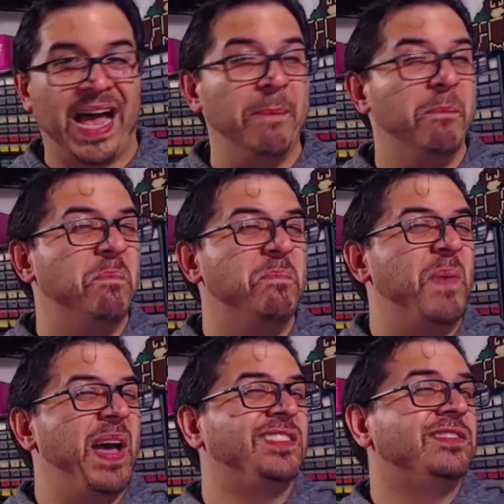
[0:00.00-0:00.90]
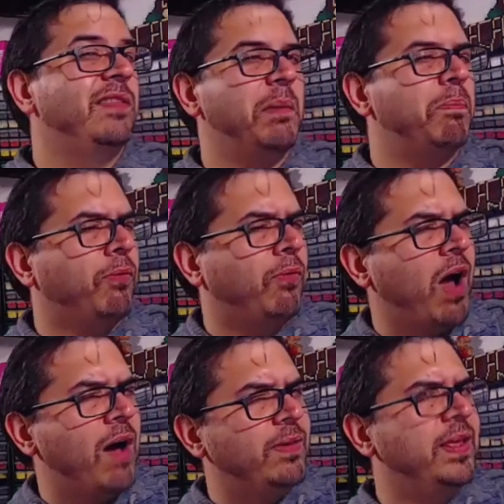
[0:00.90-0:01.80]
I bet you they
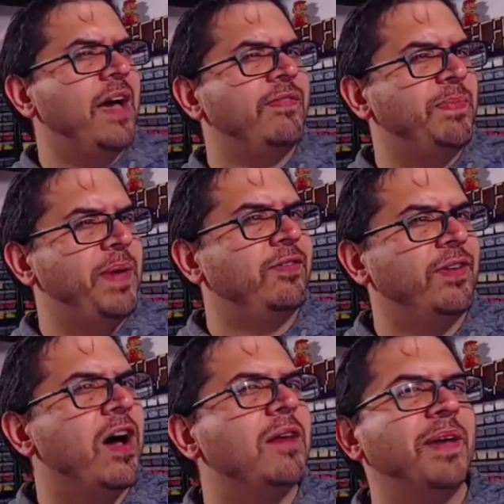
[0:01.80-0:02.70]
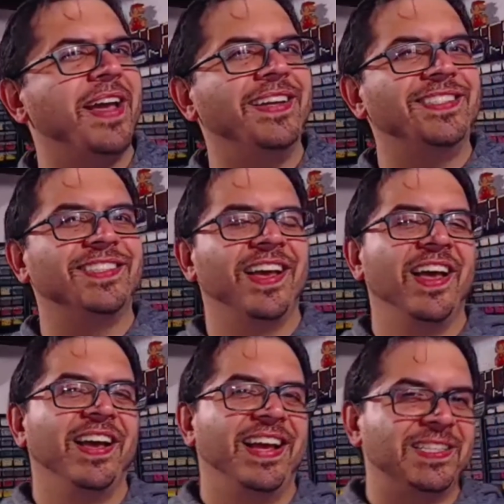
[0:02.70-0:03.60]
probably have a Patreon page.
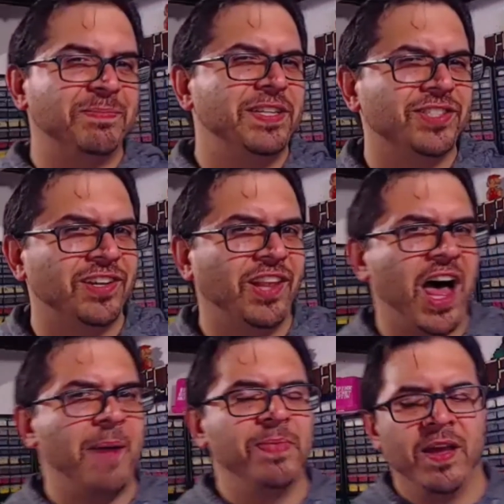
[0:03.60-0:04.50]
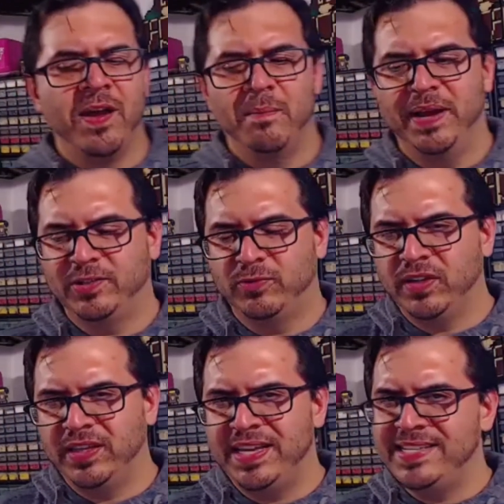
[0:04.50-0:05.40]
It gets mentioned a lot, but it's
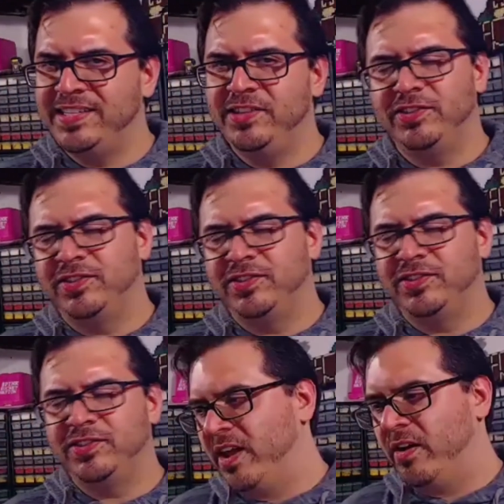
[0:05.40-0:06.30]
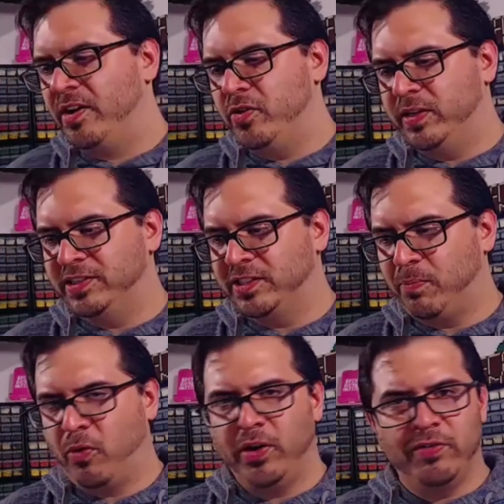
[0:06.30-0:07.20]
really easy. You just go in there and you can
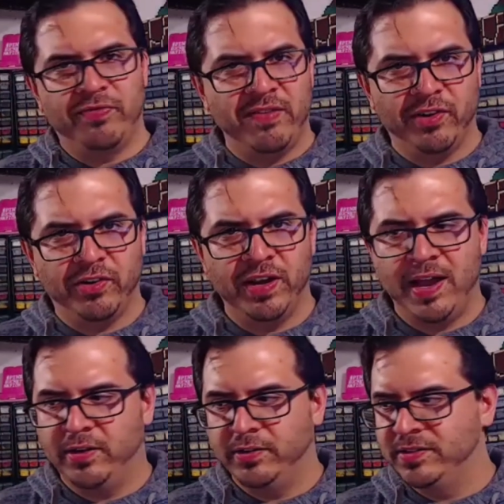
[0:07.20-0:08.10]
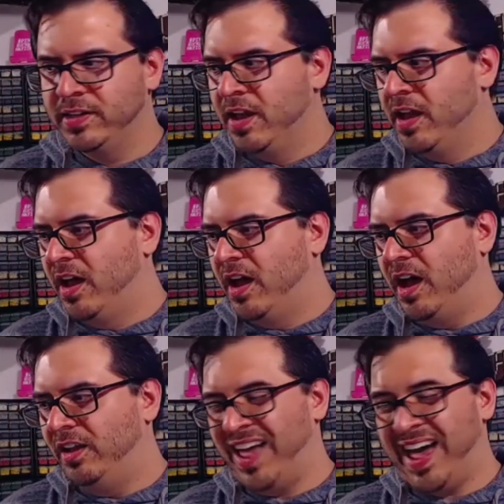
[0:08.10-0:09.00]
support your favorite creators.
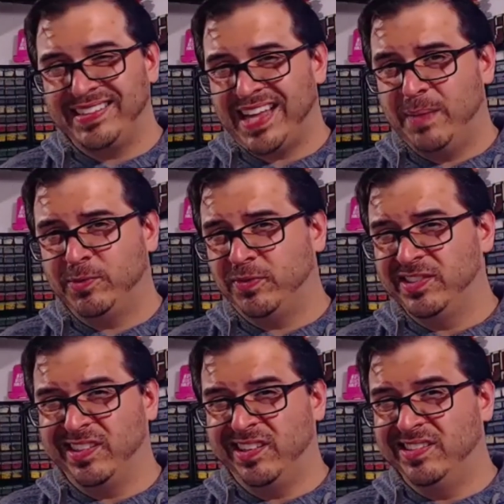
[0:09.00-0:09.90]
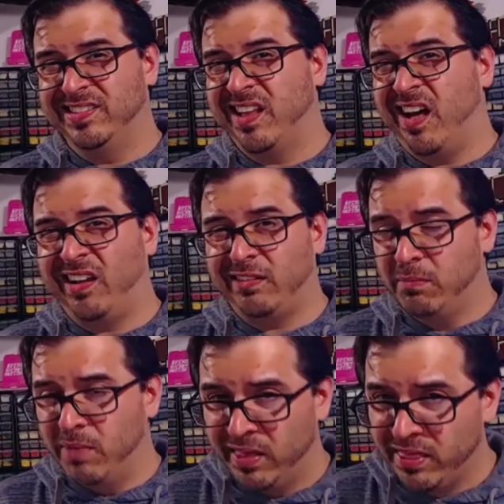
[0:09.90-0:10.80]
A lot of times for as little as $1 a
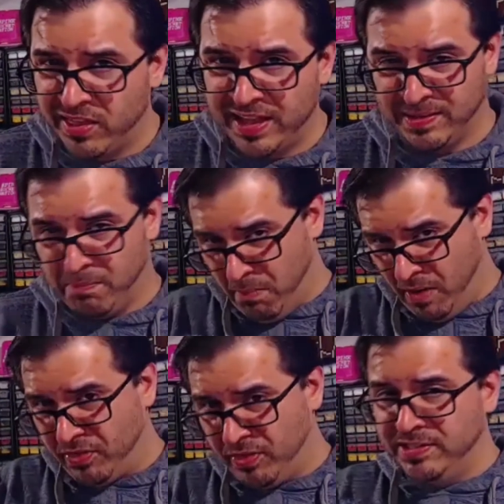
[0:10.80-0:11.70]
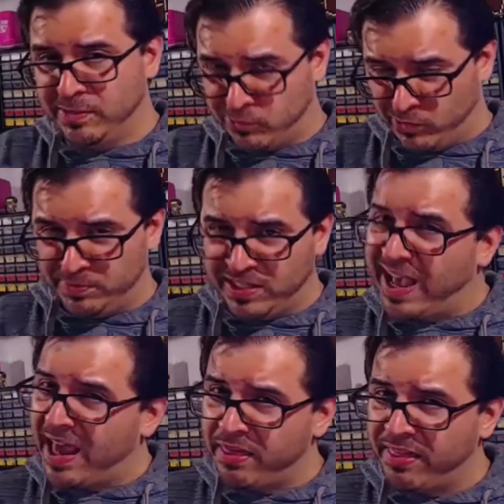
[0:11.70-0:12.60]
month. It's a monthly subscription
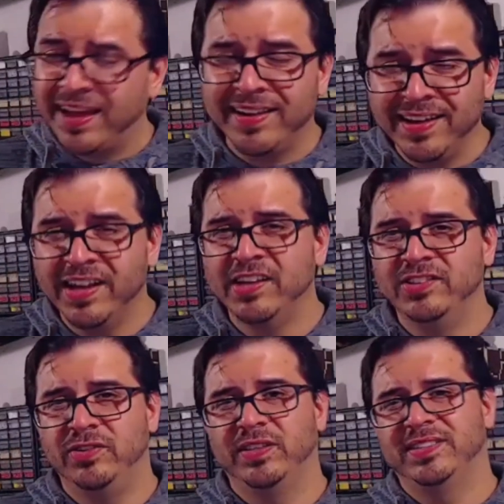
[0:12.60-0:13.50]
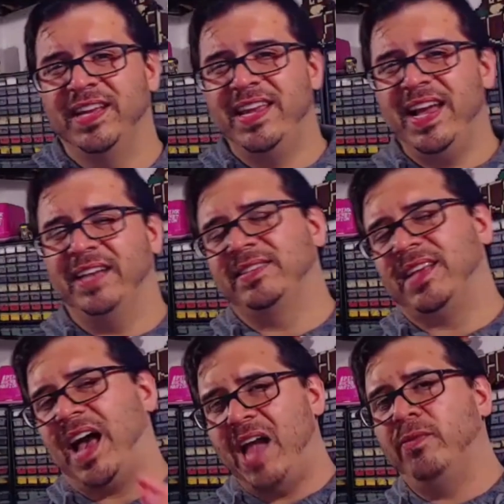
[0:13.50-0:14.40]
kind of thing. So you could say,
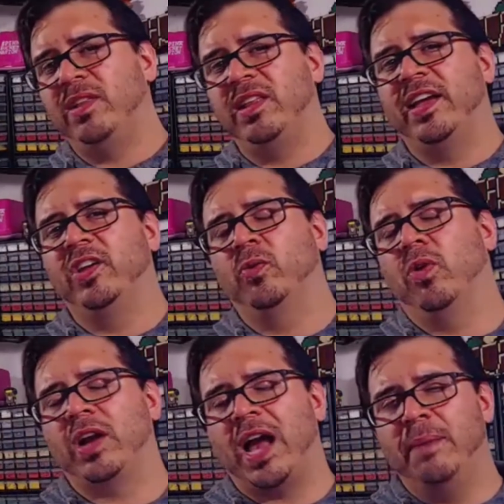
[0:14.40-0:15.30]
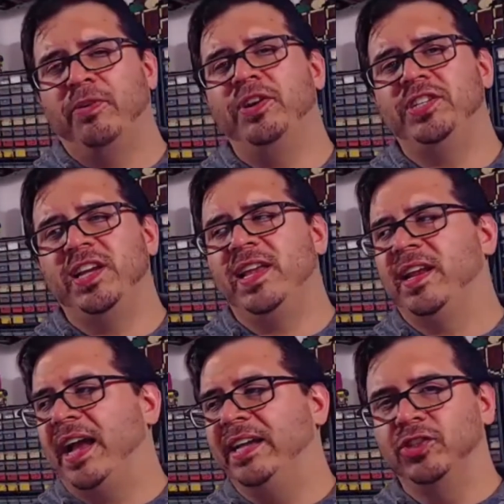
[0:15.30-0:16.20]
yes, I really like your work. I appreciate
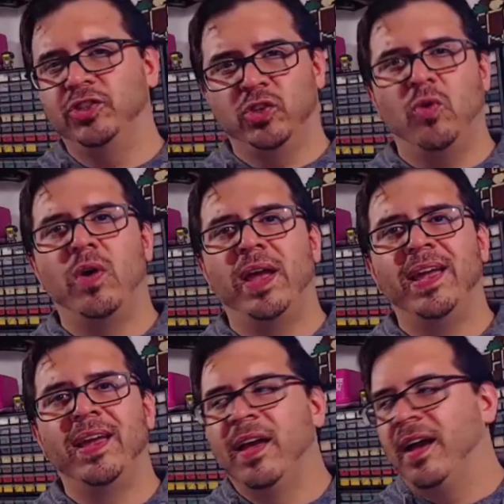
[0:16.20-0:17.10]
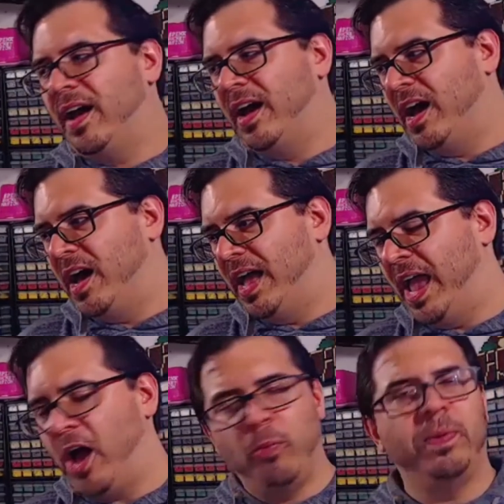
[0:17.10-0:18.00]
it. I enjoy
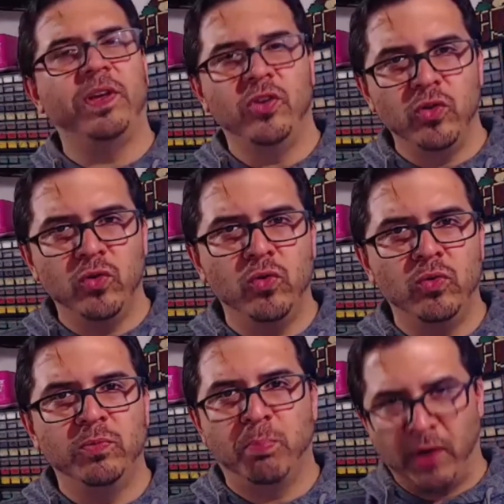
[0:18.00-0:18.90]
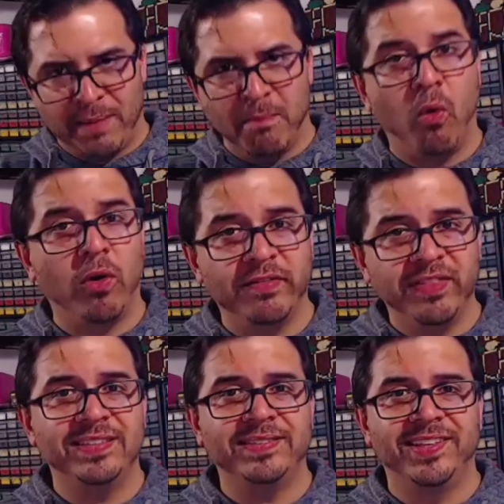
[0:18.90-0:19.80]
helping you bring more of
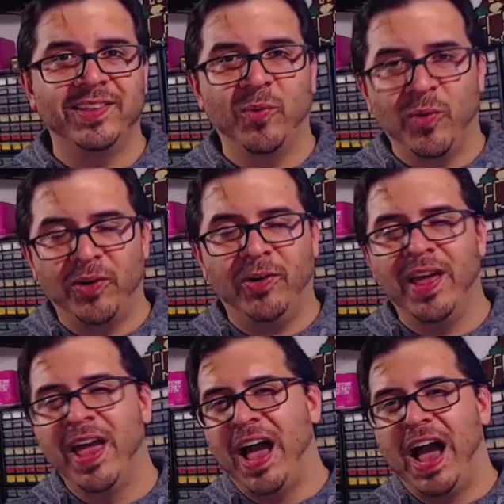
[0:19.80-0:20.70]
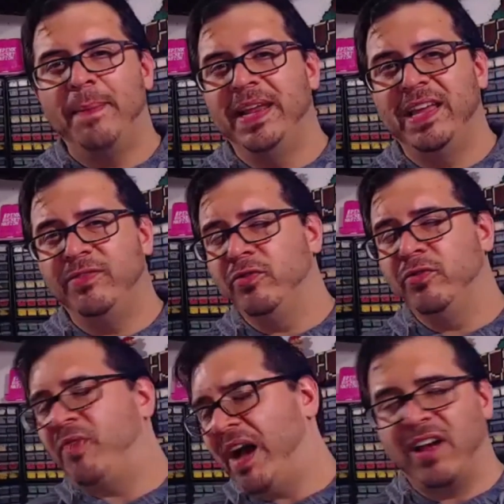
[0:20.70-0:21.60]
this to the world. I'm going to give you
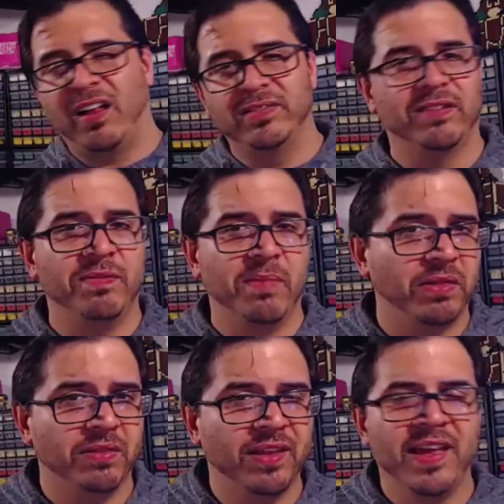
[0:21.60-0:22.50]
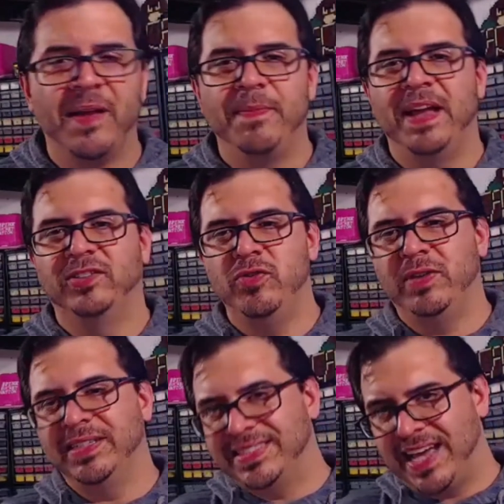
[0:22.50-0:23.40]
$5 every month. And so you
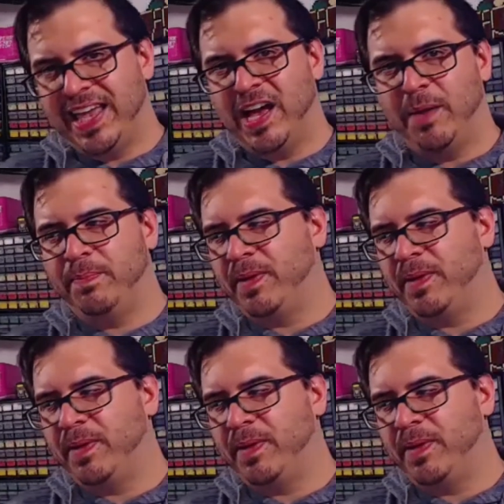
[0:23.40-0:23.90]
can sign up.